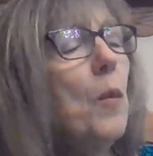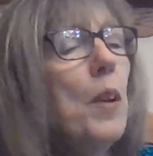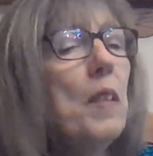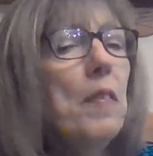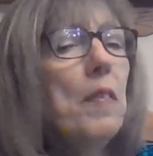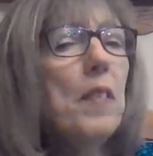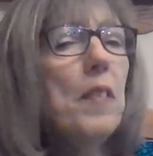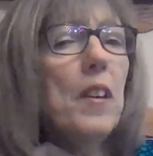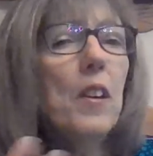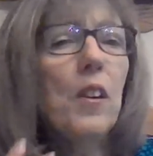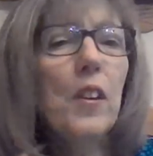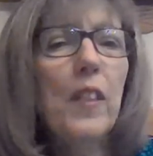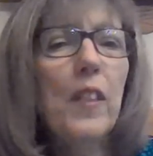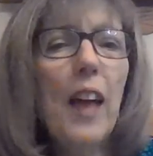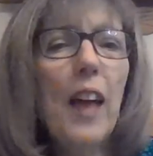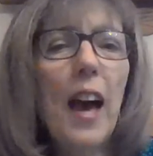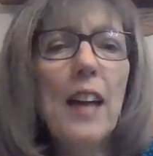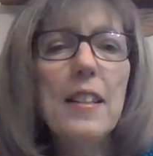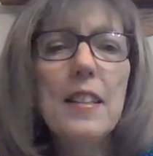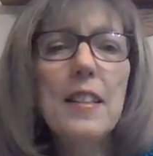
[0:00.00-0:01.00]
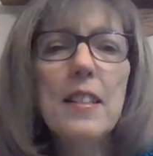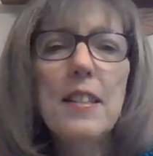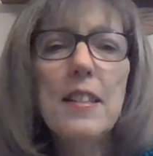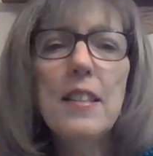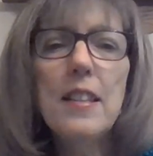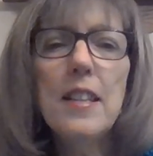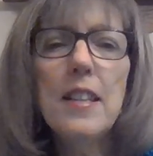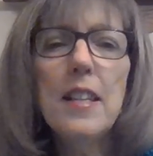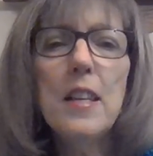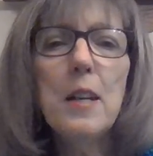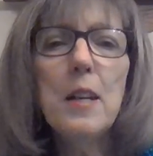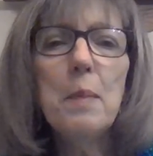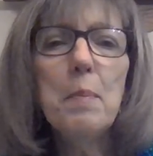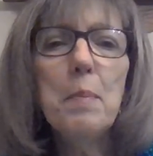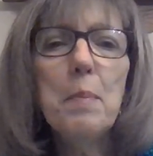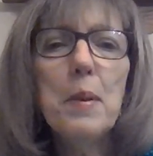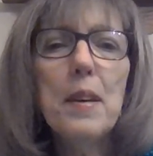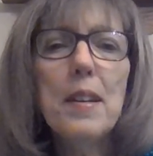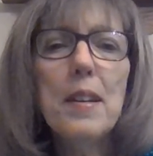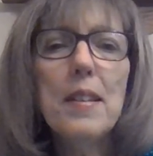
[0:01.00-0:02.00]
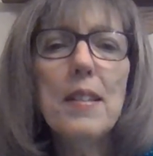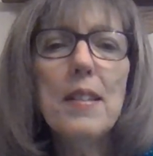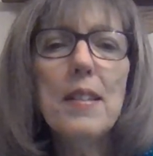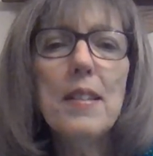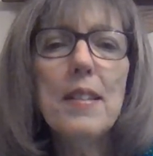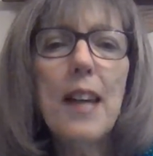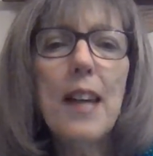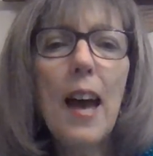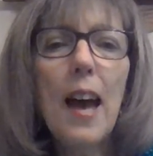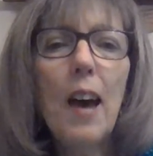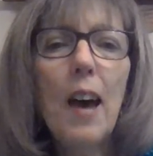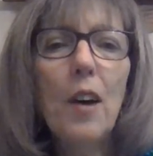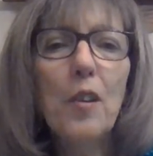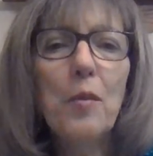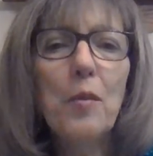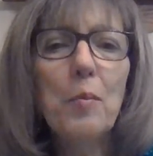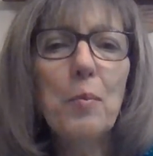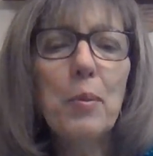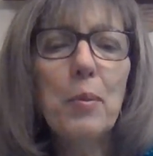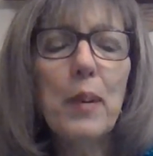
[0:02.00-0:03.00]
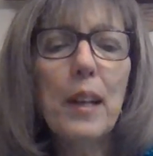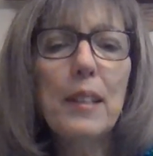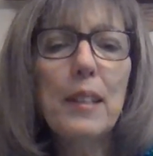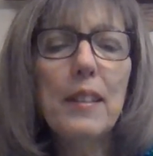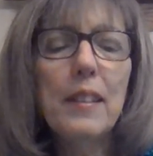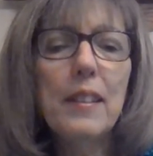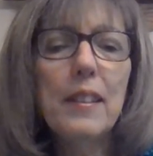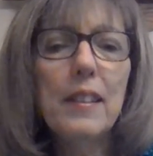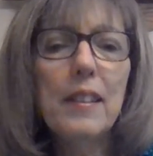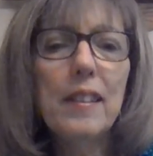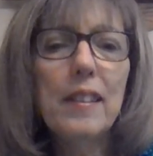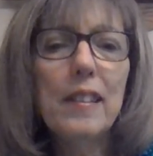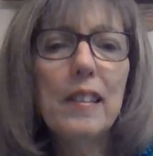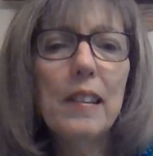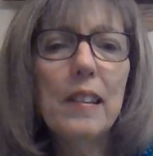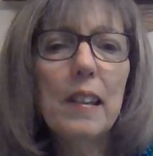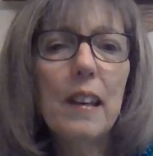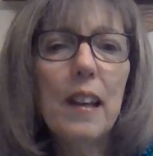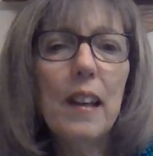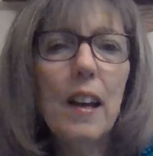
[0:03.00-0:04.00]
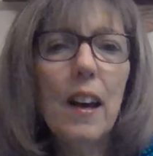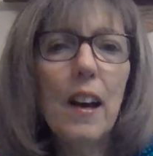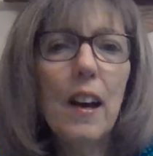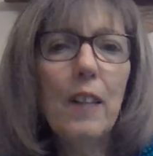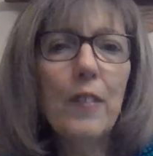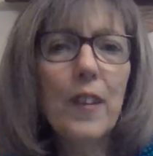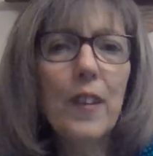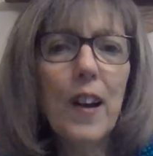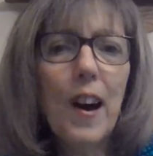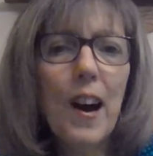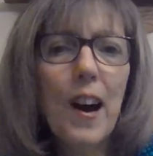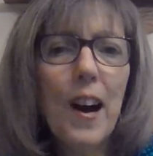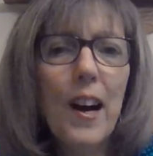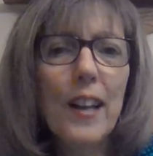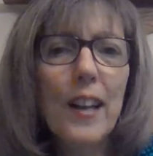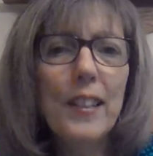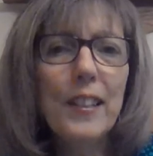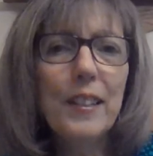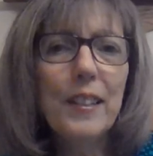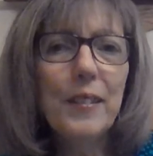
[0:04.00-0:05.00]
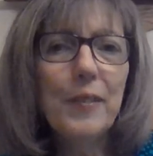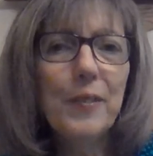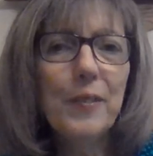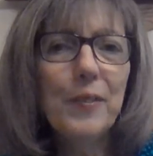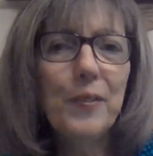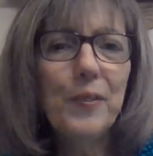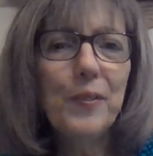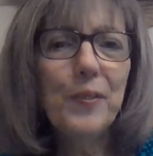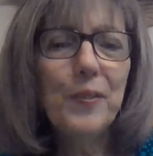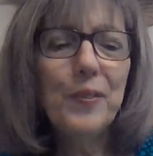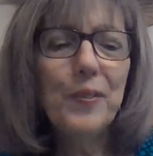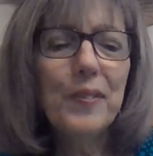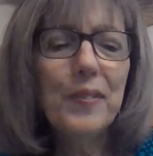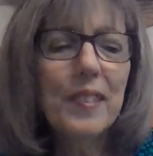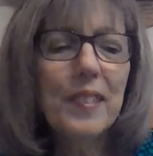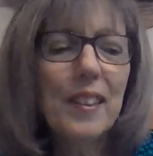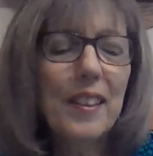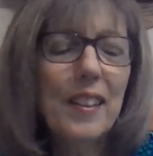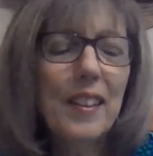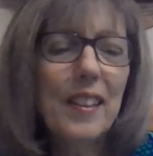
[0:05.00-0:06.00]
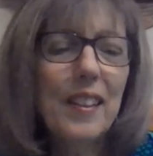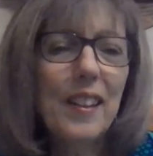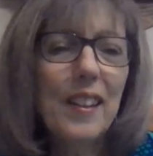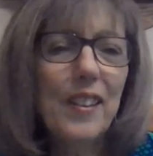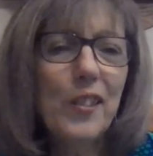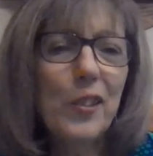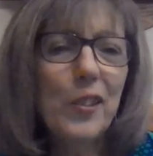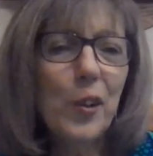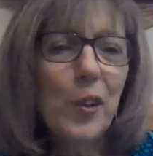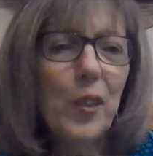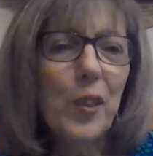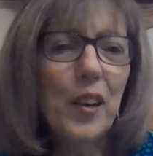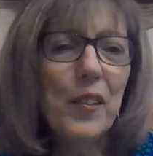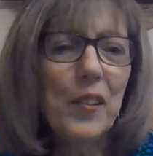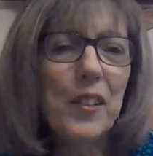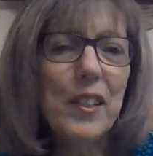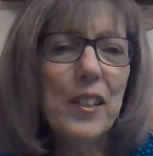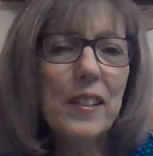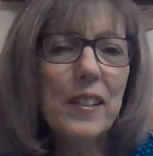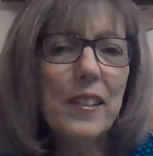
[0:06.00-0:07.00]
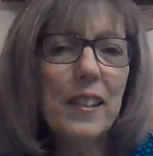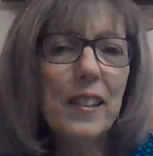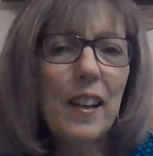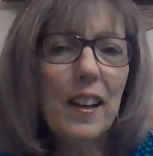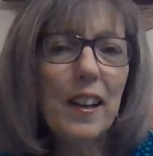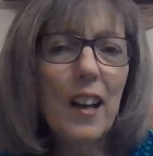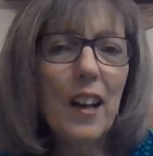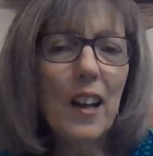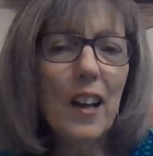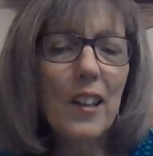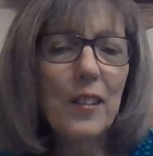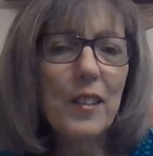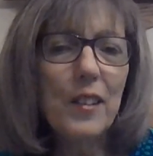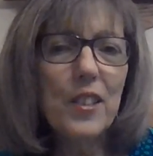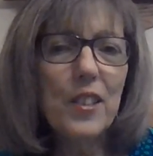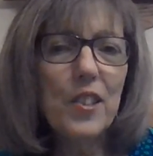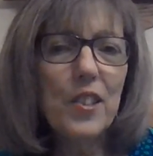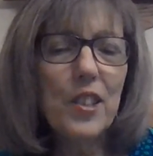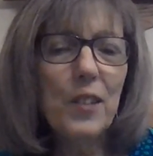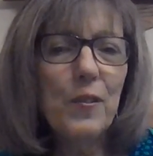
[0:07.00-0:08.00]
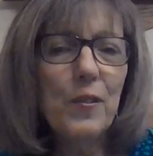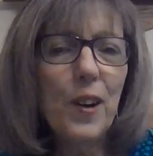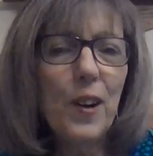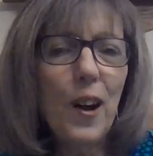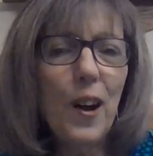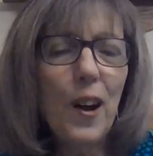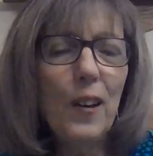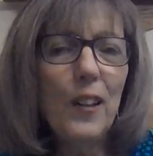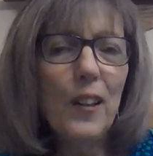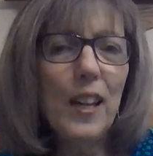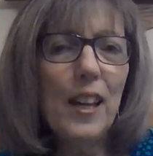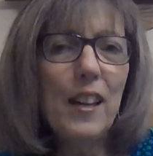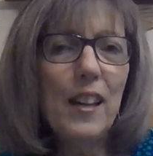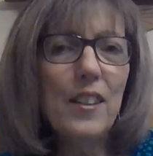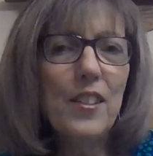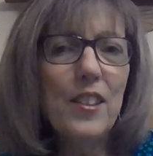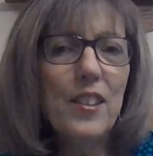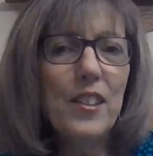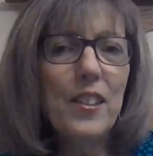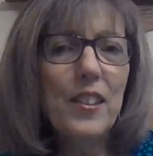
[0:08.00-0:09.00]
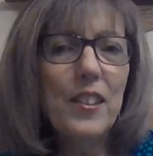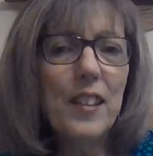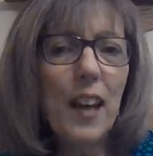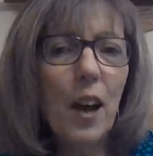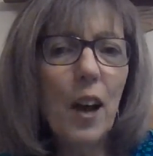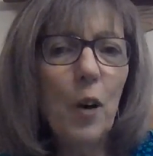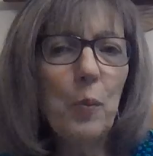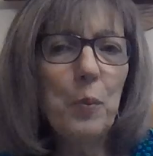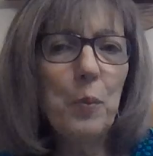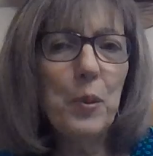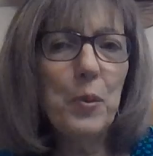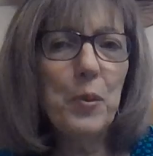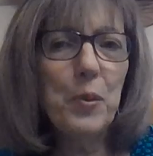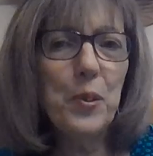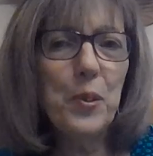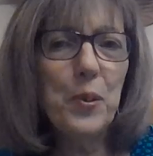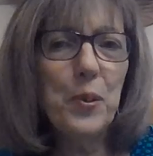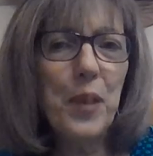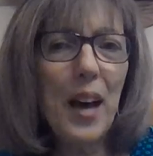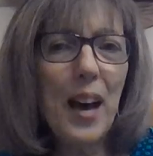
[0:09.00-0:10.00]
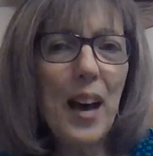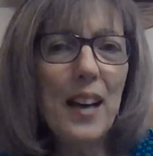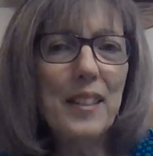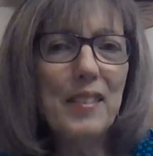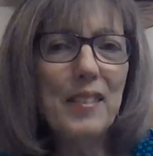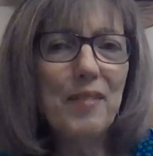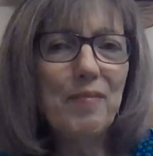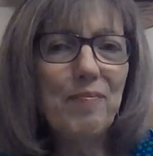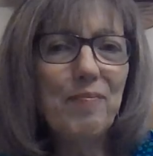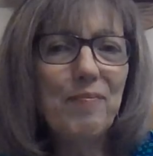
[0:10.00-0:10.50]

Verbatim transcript: we feel that deep down presence of God. And so there is a coloring sheet for all ages to help you do that.